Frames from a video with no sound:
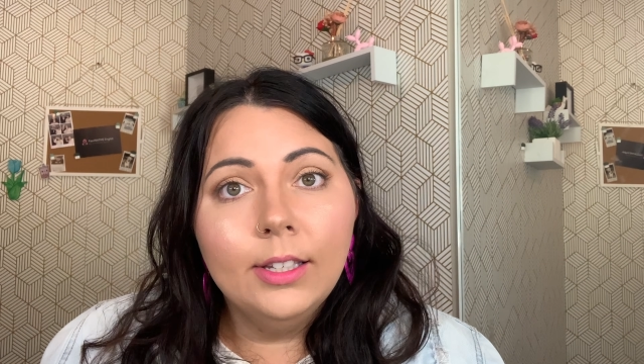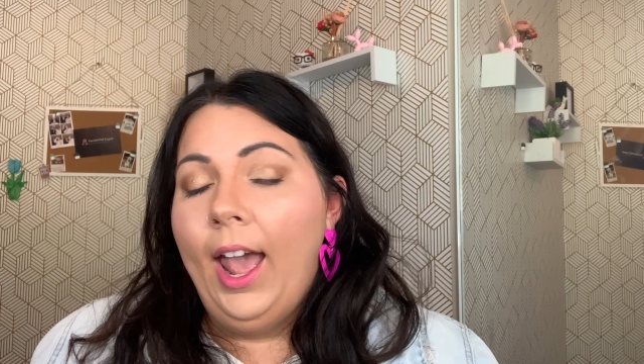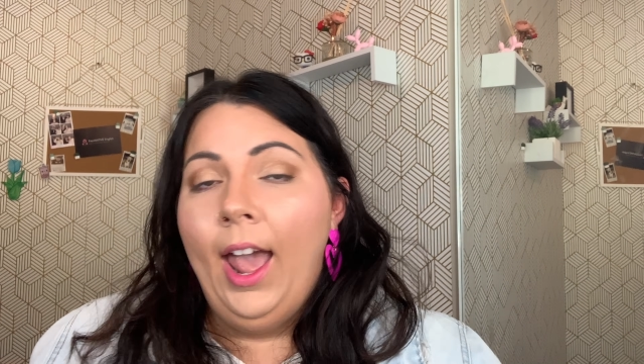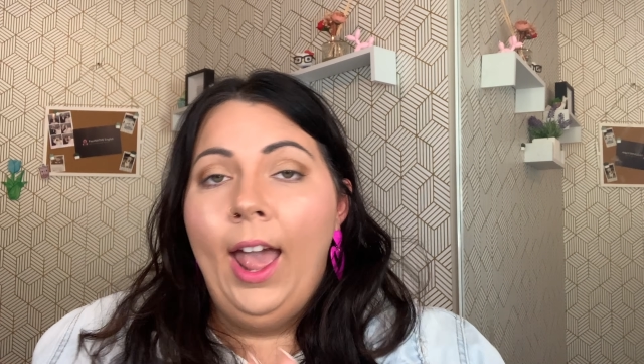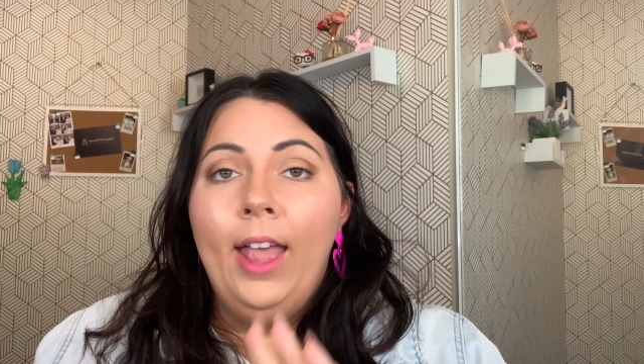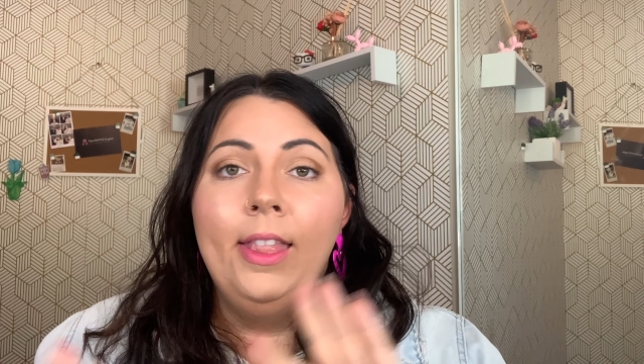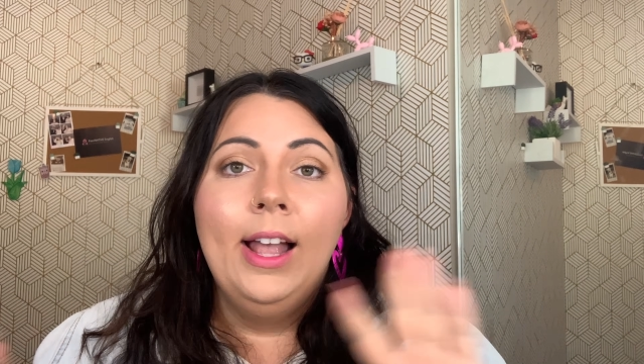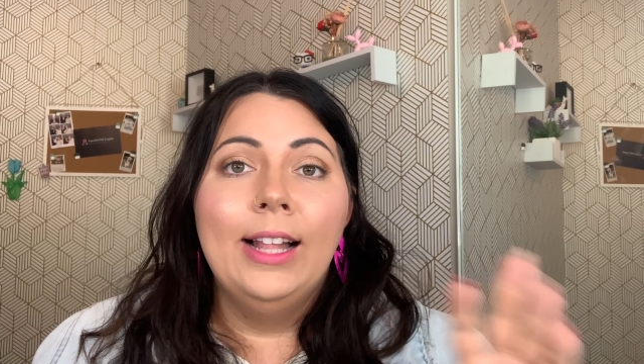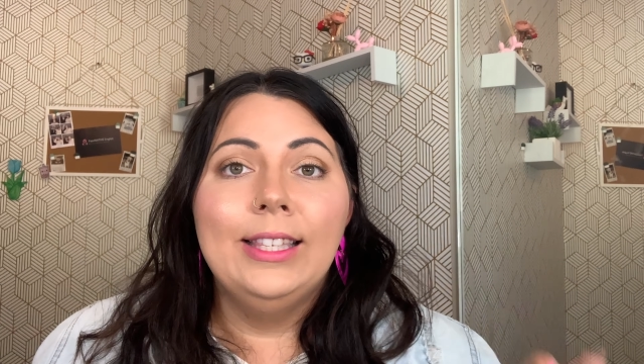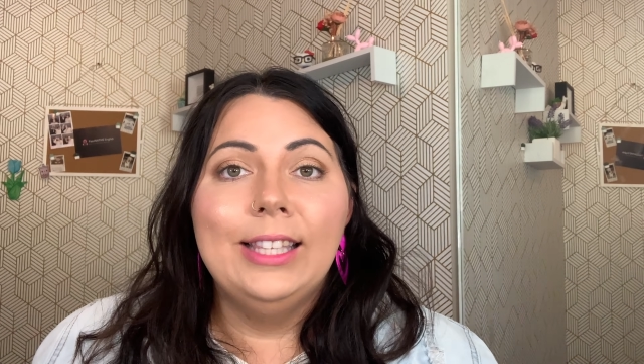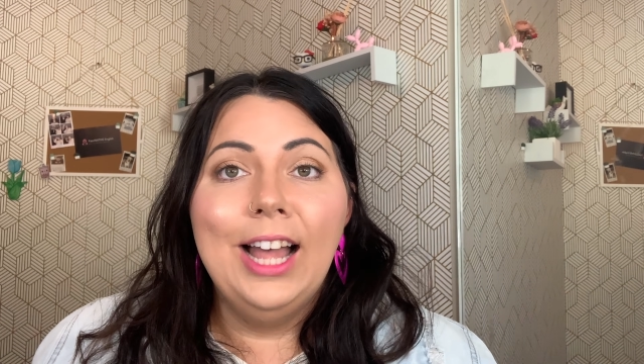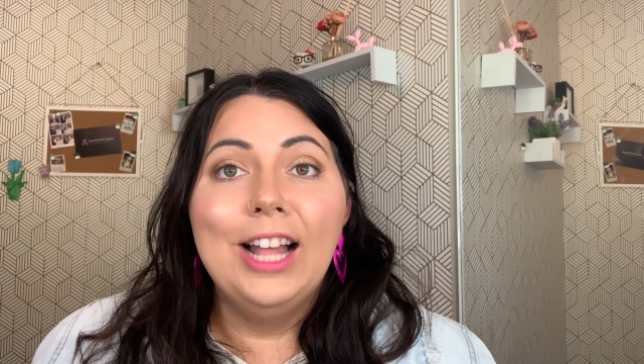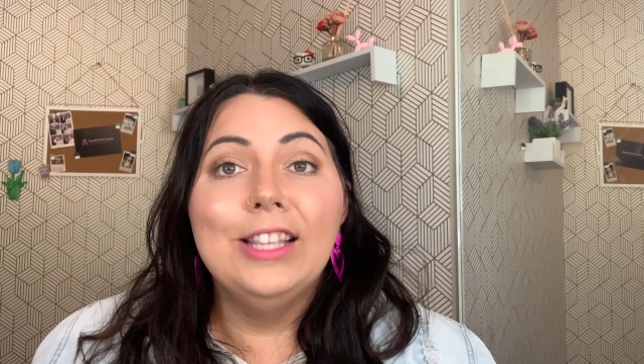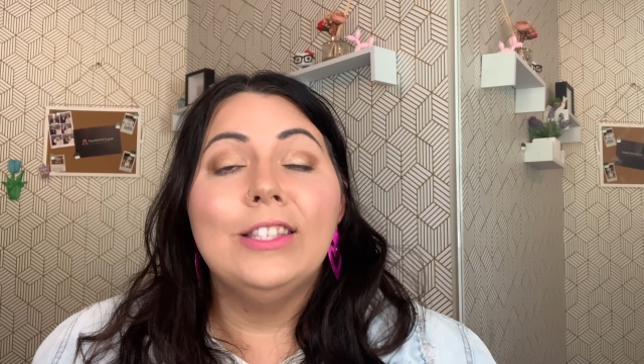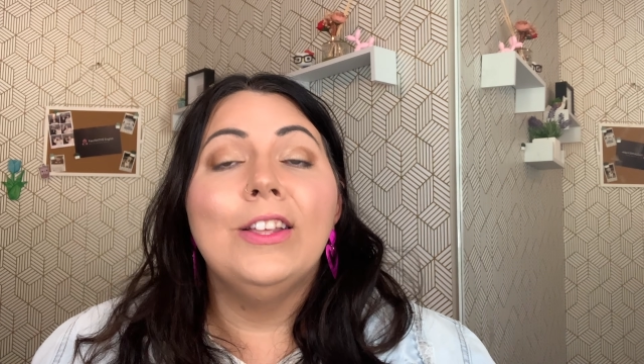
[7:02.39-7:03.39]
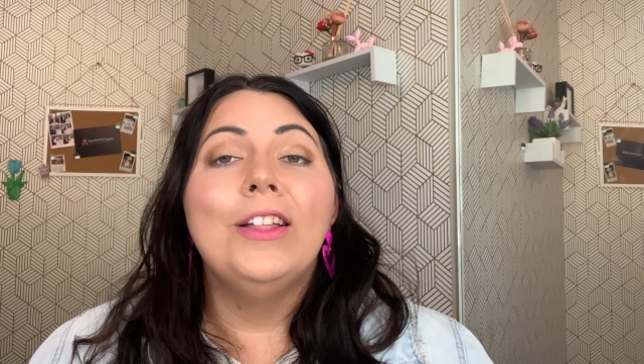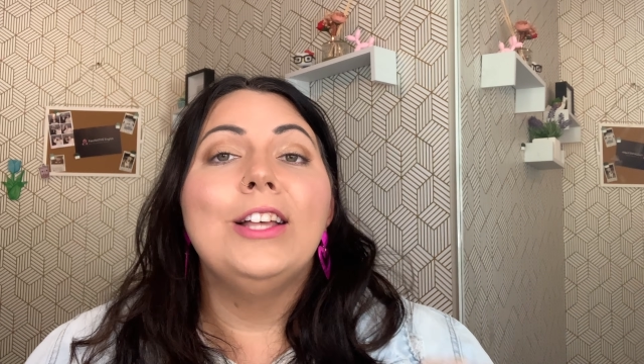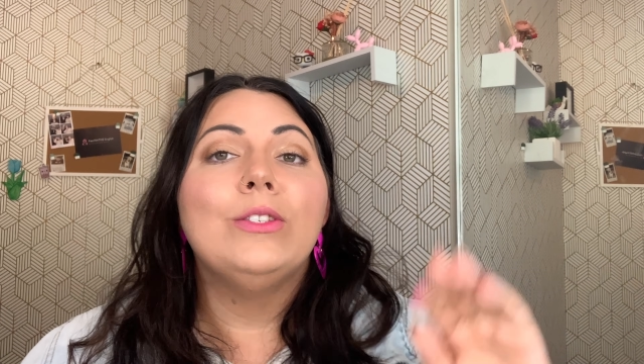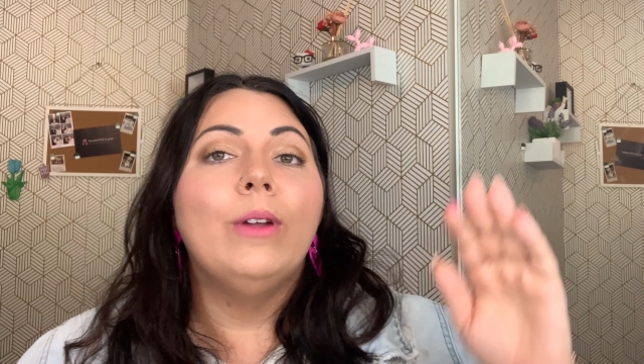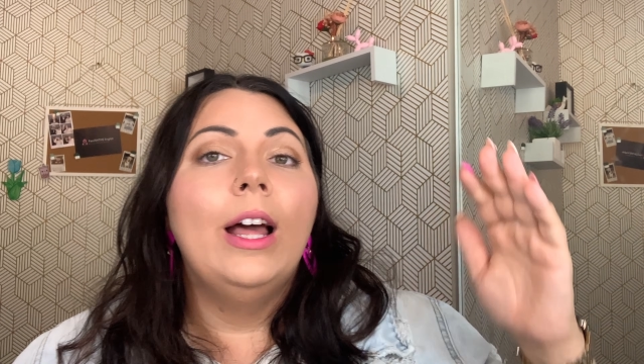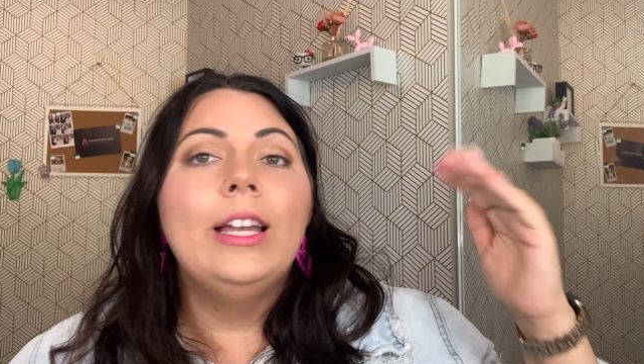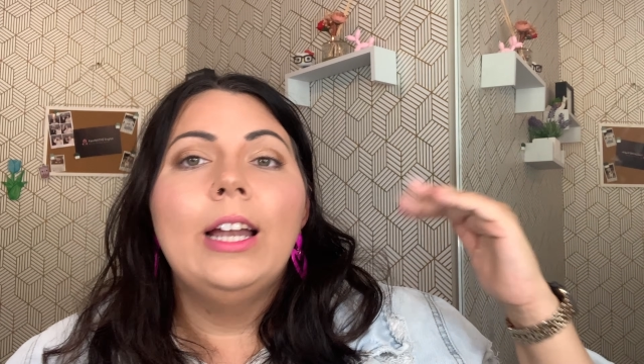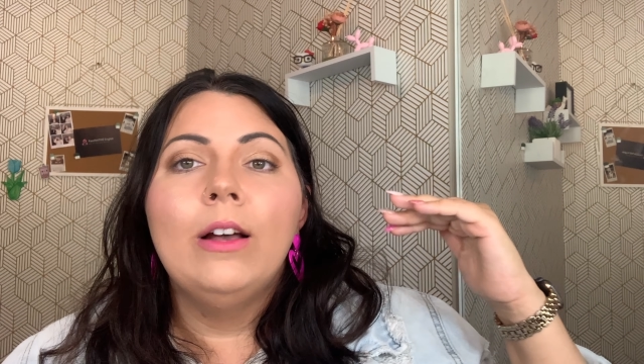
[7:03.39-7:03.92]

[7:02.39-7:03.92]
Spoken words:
And that's that. So that's what I did.